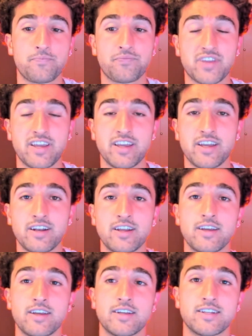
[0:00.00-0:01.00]
in
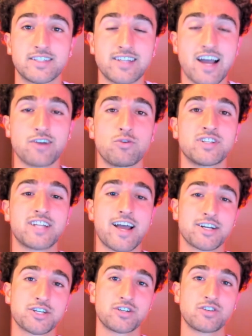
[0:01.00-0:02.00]
sideways
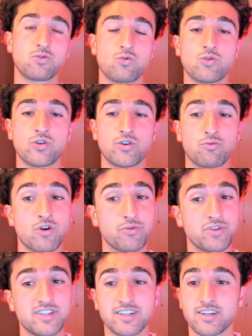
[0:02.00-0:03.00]
action, or what
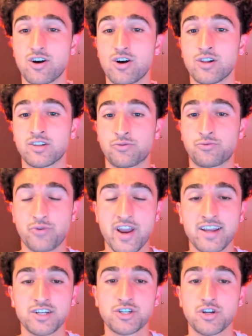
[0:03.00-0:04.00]
we call a
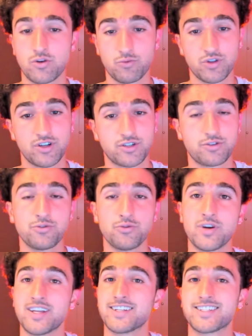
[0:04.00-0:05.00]
range? We look to
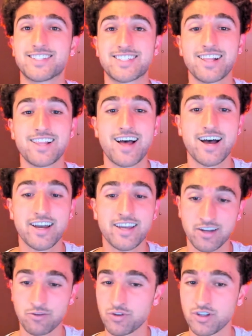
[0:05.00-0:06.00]
sell high
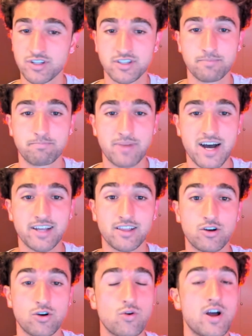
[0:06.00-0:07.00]
and we look to buy
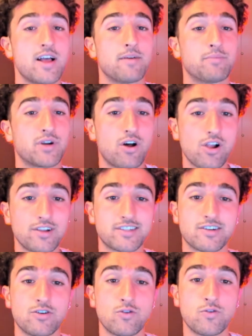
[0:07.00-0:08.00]
low, but
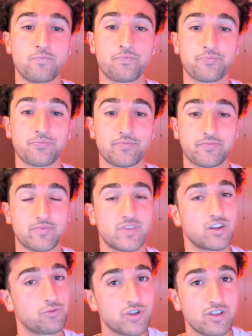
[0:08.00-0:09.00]
also
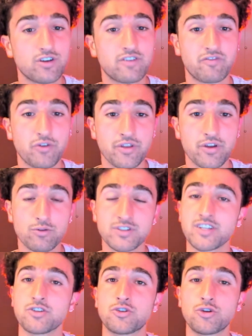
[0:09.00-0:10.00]
we look for those
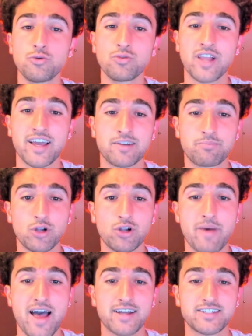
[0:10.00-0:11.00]
2-legged
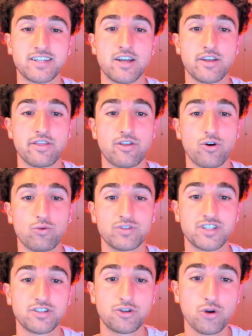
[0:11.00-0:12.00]
pullbacks,
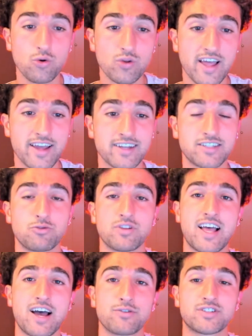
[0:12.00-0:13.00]
those 2 legs to
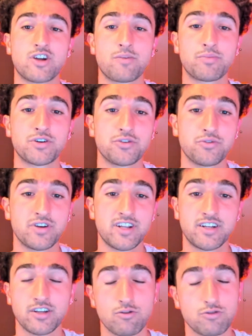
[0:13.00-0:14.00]
allow us an opportunity
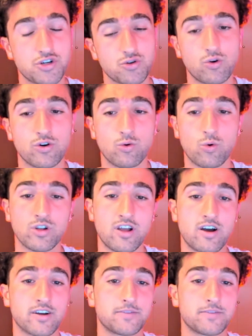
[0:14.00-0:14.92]
to go short or long.